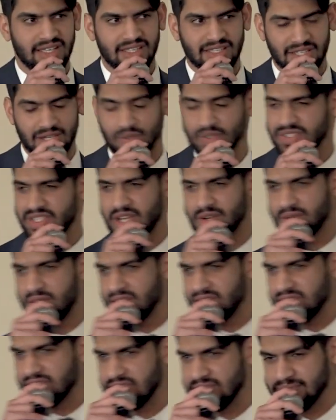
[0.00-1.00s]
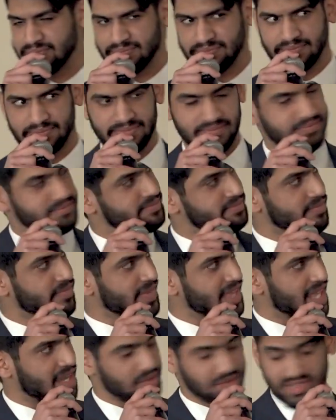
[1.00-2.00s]
You know what's ironic?
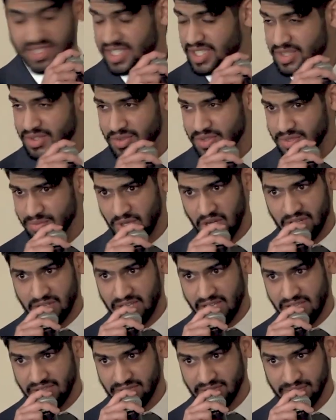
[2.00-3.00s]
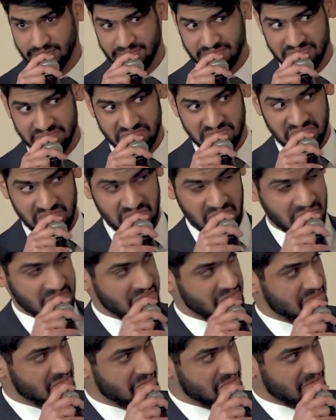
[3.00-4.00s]
I was digging through some archives.
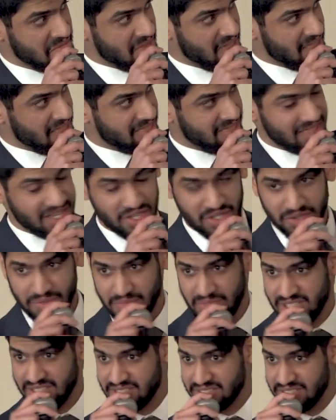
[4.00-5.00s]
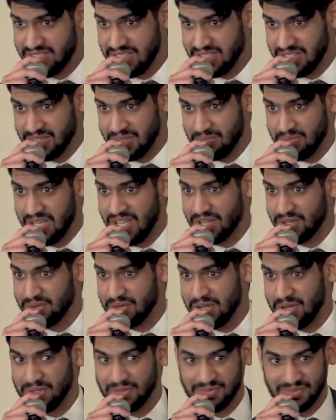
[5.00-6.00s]
There's me sitting in the back
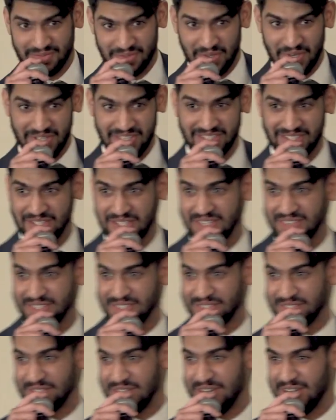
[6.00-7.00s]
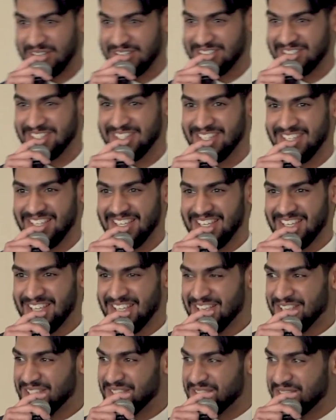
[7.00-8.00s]
row during this talk.
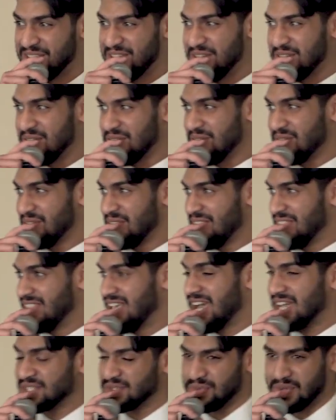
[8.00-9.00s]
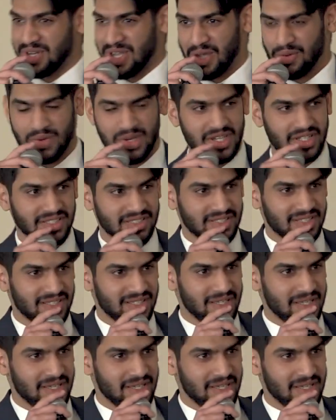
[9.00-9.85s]
So that's where I was.